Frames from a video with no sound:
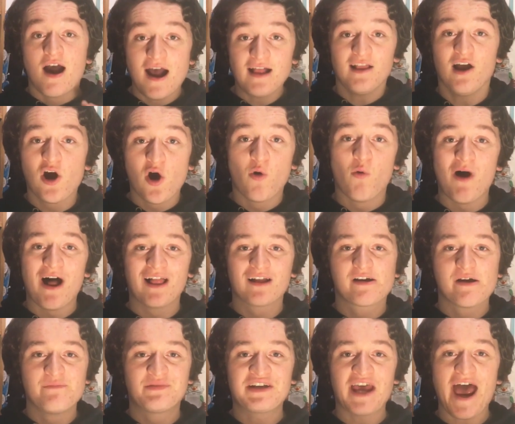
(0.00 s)
Hello and
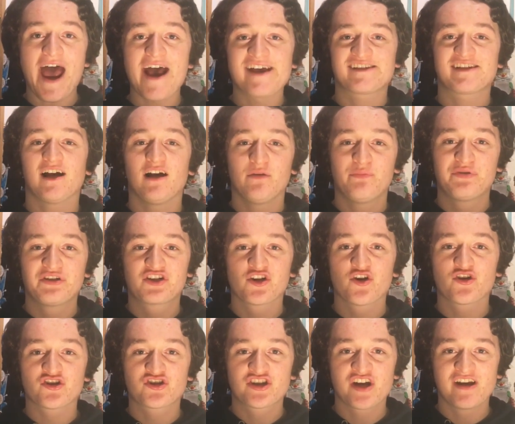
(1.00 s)
welcome to SL
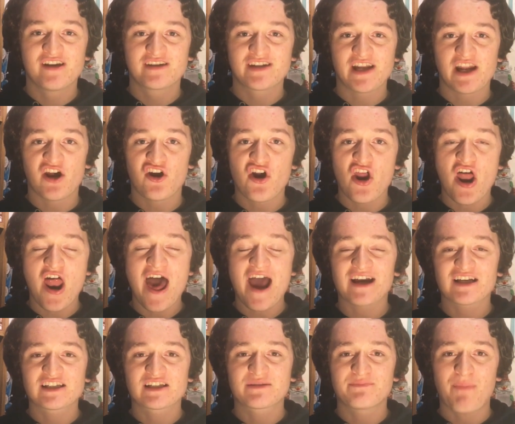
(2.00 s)
Productions and an
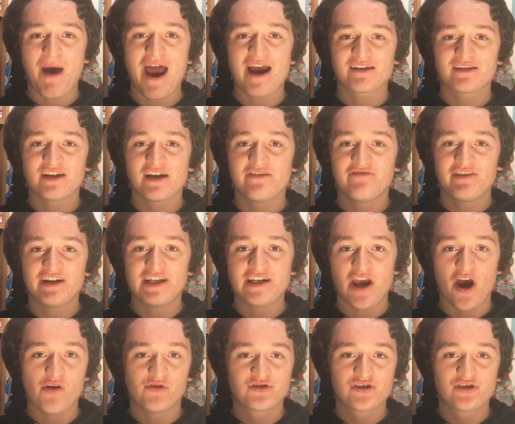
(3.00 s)
unexpected video.